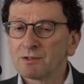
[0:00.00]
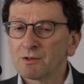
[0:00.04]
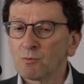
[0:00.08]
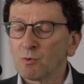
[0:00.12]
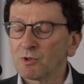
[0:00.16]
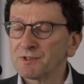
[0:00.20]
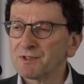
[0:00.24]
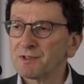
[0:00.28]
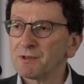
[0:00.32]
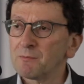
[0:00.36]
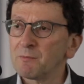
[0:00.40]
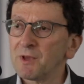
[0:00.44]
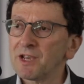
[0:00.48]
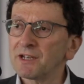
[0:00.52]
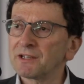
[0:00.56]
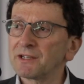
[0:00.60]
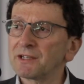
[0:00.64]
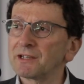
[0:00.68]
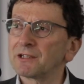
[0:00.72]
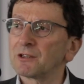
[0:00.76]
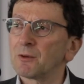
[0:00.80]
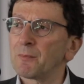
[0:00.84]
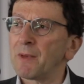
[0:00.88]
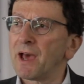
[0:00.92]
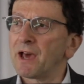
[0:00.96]
So what's the big
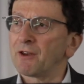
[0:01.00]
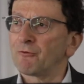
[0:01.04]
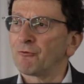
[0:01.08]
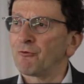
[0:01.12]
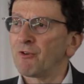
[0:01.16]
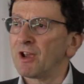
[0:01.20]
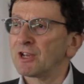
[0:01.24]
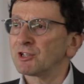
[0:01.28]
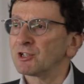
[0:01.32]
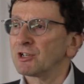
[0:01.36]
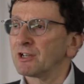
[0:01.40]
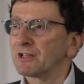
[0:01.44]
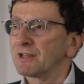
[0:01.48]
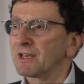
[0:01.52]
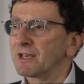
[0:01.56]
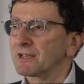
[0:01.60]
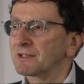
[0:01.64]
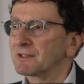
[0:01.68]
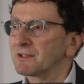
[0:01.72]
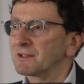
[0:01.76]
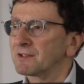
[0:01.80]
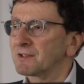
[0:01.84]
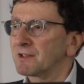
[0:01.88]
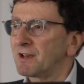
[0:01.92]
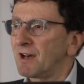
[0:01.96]
deal about Fragile
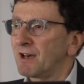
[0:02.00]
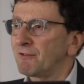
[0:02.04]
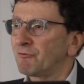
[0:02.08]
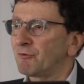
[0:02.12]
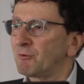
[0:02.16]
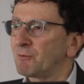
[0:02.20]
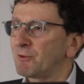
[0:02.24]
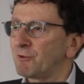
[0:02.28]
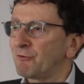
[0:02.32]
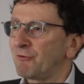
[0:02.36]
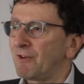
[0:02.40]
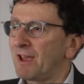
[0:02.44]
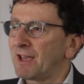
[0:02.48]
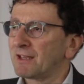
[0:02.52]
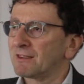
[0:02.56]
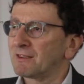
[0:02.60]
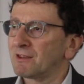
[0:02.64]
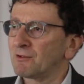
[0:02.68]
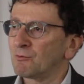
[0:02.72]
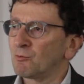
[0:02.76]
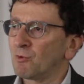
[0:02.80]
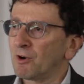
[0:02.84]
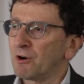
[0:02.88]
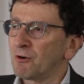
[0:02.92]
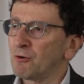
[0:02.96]
X? Aside from the fact
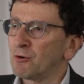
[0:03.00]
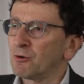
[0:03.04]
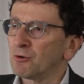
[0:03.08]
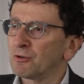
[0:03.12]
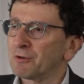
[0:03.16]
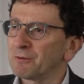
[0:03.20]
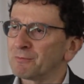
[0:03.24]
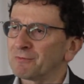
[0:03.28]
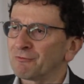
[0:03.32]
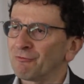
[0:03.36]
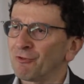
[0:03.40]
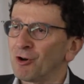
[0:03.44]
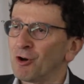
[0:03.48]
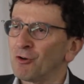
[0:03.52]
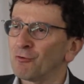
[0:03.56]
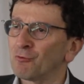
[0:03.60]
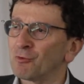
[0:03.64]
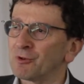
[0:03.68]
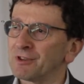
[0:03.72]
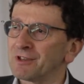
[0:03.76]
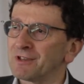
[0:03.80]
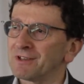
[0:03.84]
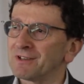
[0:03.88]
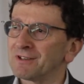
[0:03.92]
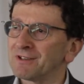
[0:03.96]
that we're all involved
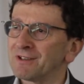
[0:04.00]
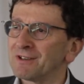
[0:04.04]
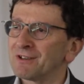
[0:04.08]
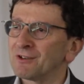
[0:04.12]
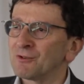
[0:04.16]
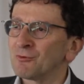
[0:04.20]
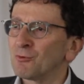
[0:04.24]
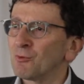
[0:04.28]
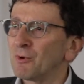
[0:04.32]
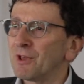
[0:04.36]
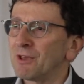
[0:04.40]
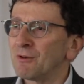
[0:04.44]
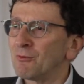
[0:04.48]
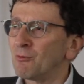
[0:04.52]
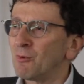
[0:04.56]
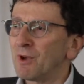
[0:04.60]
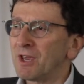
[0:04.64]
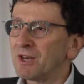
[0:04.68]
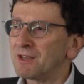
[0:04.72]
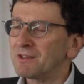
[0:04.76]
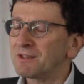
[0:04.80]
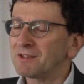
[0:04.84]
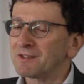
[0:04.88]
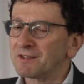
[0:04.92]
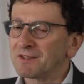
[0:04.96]
with it, where
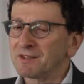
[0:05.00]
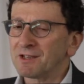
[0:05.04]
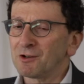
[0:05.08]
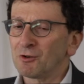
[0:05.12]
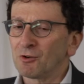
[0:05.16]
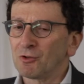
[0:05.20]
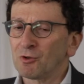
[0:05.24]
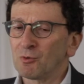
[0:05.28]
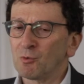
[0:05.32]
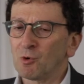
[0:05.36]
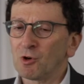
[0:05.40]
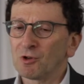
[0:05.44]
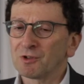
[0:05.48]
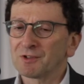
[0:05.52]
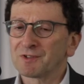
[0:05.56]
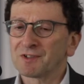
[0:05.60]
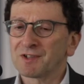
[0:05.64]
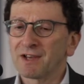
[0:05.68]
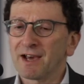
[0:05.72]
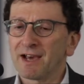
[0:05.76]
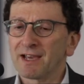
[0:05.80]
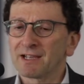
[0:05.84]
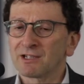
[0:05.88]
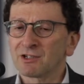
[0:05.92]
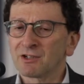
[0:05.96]
does it sit on the world
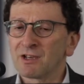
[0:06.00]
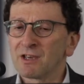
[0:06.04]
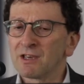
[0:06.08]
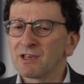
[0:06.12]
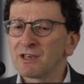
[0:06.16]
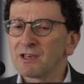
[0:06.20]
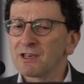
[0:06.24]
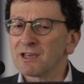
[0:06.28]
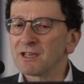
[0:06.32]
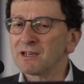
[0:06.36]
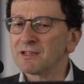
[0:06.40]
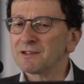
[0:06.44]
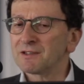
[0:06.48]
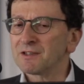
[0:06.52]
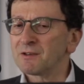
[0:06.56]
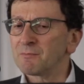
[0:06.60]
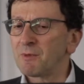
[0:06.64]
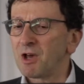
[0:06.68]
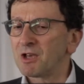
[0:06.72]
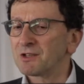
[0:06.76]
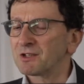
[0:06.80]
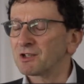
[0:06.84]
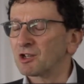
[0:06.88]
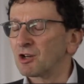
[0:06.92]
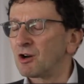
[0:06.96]
stage? It is the
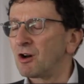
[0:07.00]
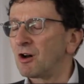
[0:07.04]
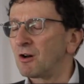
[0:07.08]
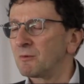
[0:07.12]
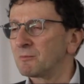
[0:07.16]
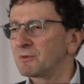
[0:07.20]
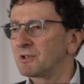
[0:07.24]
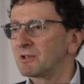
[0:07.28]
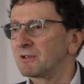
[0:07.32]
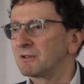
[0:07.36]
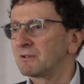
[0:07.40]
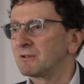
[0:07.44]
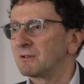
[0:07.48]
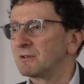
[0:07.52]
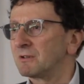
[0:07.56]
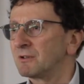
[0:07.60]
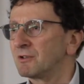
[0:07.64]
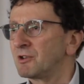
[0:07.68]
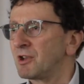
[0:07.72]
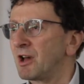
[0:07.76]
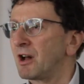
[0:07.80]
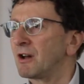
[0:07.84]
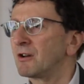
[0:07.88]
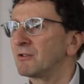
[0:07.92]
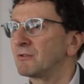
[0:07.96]
most common
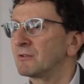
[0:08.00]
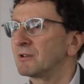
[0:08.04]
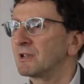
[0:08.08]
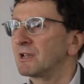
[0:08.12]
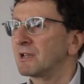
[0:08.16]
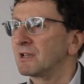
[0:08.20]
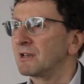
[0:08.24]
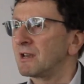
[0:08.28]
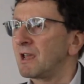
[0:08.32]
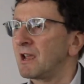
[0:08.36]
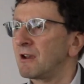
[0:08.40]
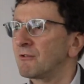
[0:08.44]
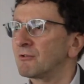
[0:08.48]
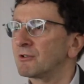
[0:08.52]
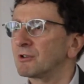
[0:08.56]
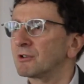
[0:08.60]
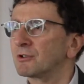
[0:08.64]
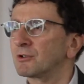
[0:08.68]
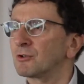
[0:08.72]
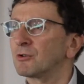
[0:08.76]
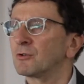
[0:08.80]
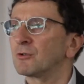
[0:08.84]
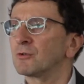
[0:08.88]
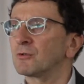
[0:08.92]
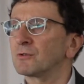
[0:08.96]
known
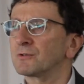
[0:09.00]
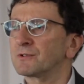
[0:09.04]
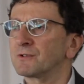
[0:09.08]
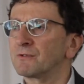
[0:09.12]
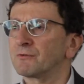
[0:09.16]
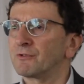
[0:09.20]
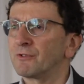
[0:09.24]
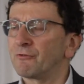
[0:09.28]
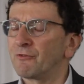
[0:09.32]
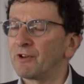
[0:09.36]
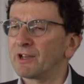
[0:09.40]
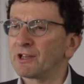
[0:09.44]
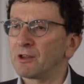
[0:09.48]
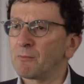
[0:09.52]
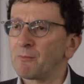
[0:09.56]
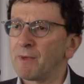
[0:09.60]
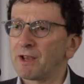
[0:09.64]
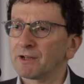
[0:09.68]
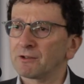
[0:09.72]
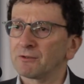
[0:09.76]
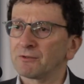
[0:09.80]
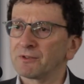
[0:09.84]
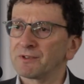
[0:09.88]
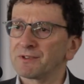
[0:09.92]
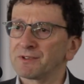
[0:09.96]
inherited cause of
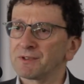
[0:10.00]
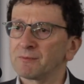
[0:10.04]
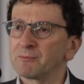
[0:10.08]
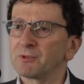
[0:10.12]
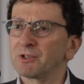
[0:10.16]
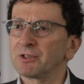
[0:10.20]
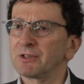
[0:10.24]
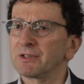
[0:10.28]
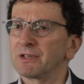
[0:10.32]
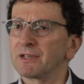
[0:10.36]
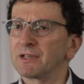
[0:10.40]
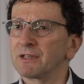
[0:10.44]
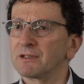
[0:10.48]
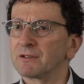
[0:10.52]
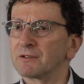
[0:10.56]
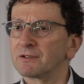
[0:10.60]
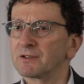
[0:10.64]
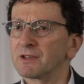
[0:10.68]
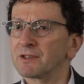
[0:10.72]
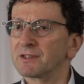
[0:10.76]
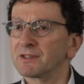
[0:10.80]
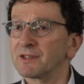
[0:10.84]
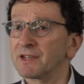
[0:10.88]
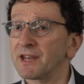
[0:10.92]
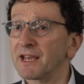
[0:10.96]
developmental disability.
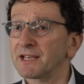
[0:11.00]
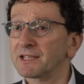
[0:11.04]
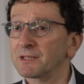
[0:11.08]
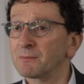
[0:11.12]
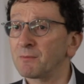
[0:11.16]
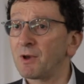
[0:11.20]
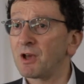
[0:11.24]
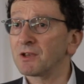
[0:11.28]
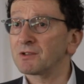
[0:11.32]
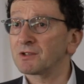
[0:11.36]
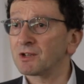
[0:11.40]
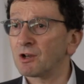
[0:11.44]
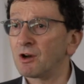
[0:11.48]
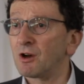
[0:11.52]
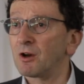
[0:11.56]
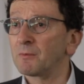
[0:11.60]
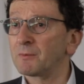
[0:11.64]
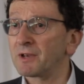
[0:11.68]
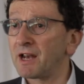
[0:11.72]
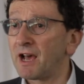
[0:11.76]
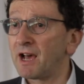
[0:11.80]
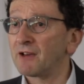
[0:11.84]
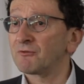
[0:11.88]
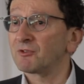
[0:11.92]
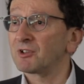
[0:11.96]
So it's the next most
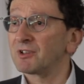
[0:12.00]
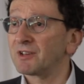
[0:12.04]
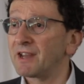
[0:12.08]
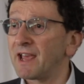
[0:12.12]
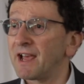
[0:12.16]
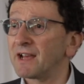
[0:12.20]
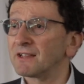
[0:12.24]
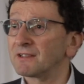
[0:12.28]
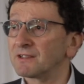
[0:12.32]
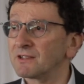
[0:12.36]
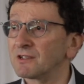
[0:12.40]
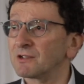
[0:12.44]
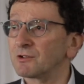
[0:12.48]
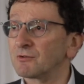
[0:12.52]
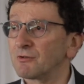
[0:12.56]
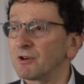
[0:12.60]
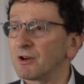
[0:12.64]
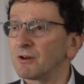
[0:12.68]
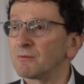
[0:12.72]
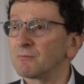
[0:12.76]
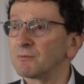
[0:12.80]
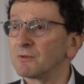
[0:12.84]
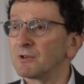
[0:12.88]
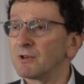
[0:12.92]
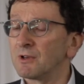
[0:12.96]
common after Down
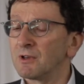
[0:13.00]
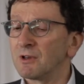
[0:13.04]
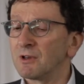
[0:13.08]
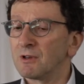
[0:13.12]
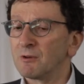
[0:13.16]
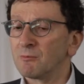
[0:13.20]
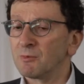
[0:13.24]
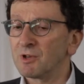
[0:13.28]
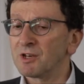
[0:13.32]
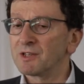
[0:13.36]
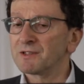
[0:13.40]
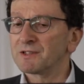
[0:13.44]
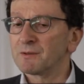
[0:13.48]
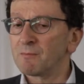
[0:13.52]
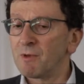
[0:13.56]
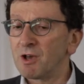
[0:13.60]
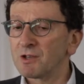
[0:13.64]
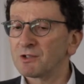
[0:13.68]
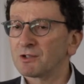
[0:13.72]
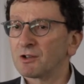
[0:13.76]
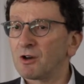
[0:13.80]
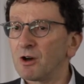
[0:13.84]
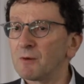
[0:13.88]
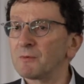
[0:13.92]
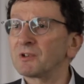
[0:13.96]
syndrome, but it's the
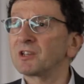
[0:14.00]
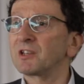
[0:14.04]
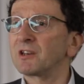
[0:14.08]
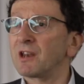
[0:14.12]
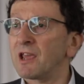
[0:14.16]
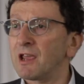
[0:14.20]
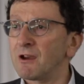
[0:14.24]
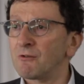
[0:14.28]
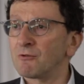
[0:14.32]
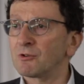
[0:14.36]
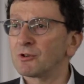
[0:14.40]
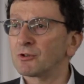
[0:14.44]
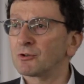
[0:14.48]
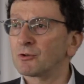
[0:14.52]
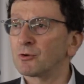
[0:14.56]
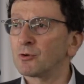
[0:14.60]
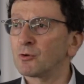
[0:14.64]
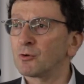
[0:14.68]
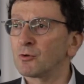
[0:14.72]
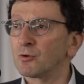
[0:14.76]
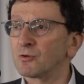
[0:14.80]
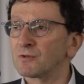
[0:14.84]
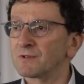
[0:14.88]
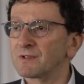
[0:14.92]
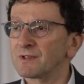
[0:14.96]
most common inherited
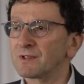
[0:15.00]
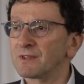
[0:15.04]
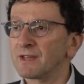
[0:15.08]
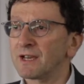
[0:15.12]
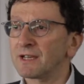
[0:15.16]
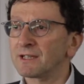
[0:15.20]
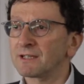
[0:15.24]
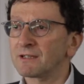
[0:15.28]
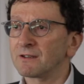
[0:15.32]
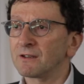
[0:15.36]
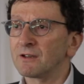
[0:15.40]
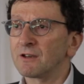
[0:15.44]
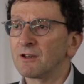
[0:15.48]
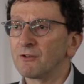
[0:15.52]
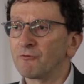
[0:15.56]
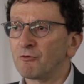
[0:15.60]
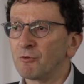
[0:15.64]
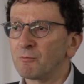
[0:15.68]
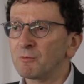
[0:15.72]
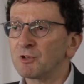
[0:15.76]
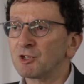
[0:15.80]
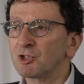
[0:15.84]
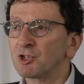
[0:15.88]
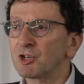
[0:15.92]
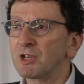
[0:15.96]
cause, and that's
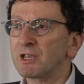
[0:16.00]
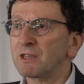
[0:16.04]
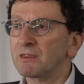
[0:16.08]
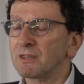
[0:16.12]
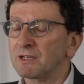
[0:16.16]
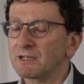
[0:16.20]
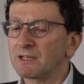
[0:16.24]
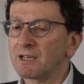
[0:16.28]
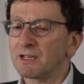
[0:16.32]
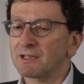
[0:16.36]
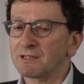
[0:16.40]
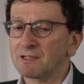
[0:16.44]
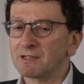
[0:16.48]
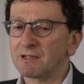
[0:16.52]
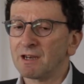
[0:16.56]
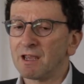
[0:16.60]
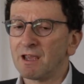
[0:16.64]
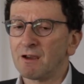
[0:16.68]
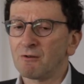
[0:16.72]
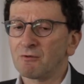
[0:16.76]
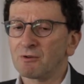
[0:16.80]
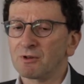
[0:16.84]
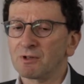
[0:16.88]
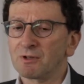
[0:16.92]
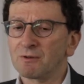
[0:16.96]
from a gene that gets
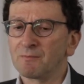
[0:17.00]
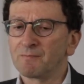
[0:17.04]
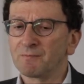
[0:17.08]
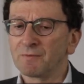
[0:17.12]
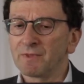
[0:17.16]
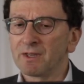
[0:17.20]
inherited.